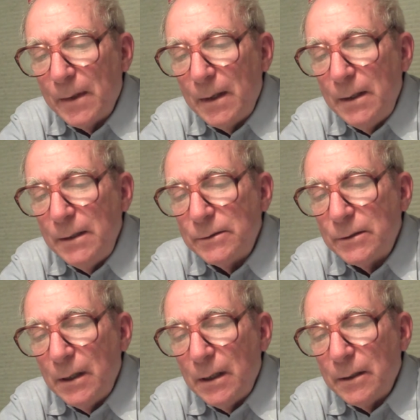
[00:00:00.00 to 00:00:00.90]
is
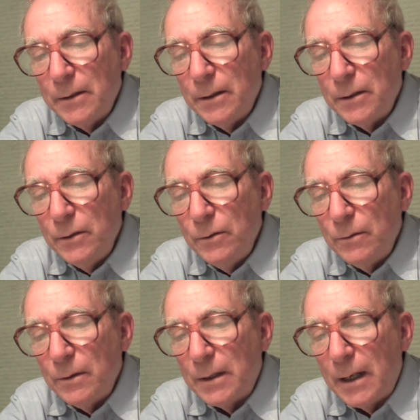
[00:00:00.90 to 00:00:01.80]
that you
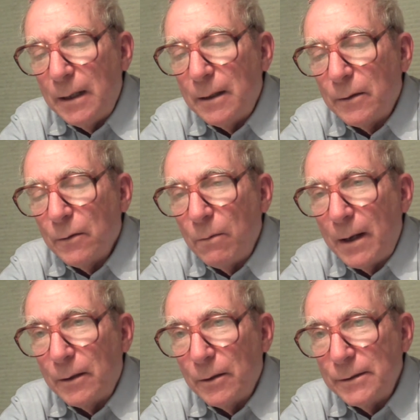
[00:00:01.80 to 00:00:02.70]
take the
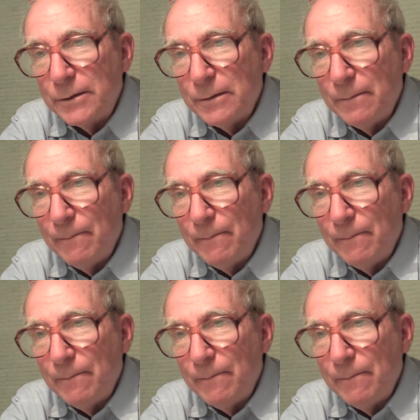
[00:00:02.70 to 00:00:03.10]
records